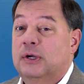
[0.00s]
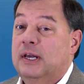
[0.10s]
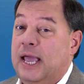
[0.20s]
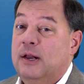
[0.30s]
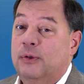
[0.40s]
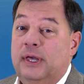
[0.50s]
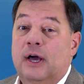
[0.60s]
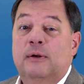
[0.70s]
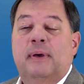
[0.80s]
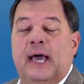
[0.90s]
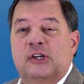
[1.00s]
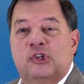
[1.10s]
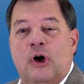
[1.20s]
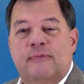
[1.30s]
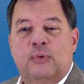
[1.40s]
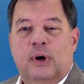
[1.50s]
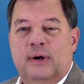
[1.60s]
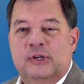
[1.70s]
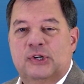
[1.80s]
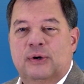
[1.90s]
can handle the unpatched software
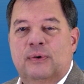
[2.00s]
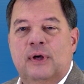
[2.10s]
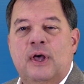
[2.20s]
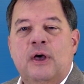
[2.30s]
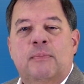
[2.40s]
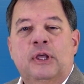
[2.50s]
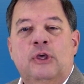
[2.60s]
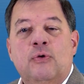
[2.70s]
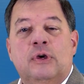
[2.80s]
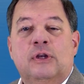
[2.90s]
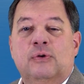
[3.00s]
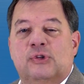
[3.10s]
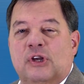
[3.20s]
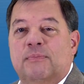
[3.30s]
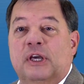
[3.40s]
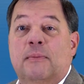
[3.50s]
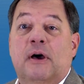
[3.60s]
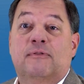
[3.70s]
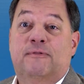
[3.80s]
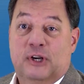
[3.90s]
issue, but you can do something
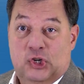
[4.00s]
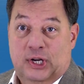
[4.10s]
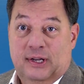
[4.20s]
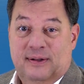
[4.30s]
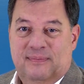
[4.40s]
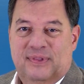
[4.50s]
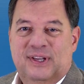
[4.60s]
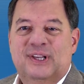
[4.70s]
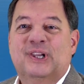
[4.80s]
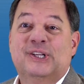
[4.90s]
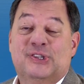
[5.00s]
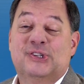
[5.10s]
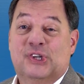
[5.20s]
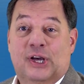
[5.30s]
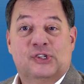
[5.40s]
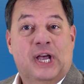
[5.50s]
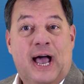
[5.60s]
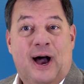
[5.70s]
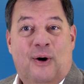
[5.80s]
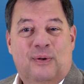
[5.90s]
about phishing. Let's discuss
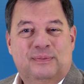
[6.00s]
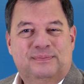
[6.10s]
how.